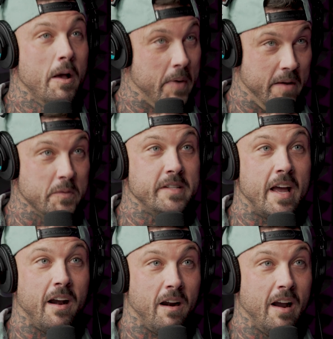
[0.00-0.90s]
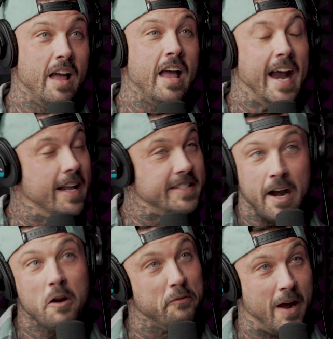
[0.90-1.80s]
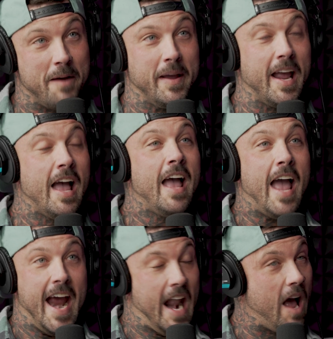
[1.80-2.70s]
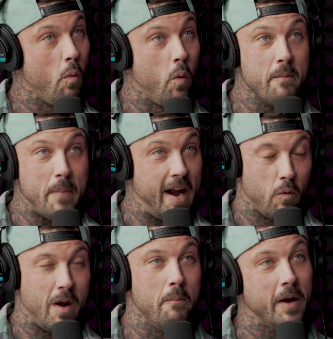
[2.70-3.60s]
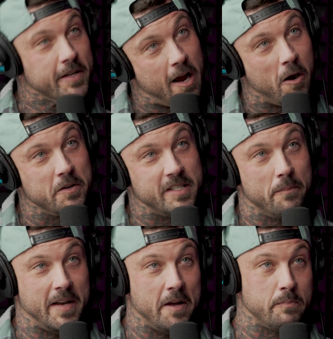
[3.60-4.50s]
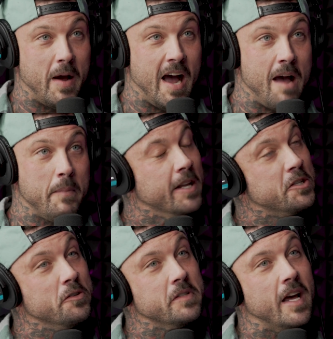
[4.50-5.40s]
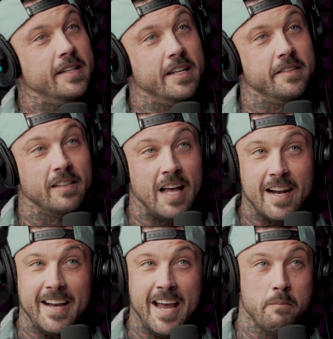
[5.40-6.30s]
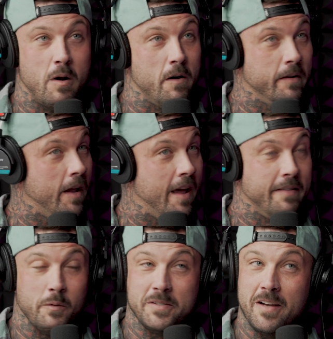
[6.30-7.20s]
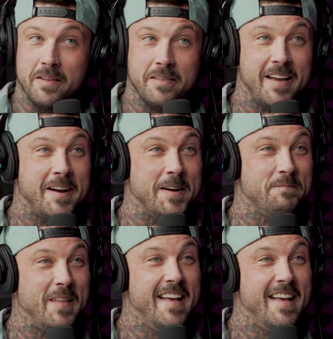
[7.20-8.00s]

but it was there, and it terrified me. And I whipped back around because I heard something else behind me, and as soon as I did, the light came on, and there was nothing there.